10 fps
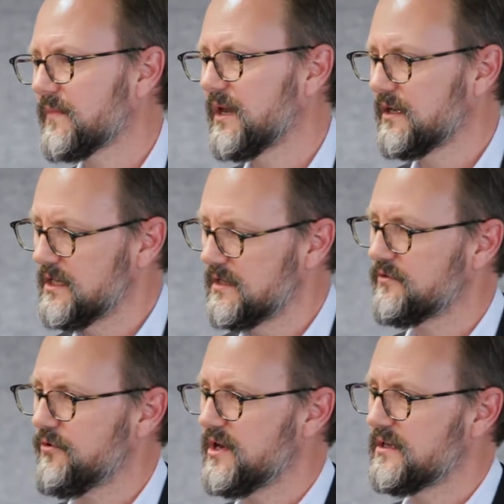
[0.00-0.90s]
And in year
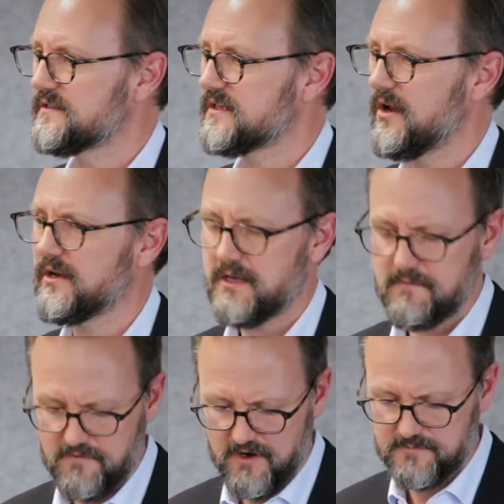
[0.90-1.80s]
3, it's going
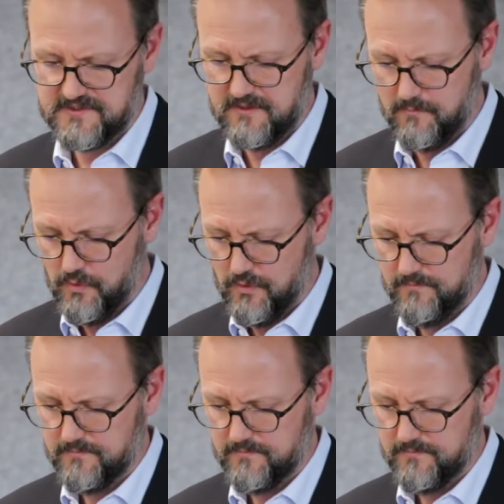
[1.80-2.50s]
down 5% more.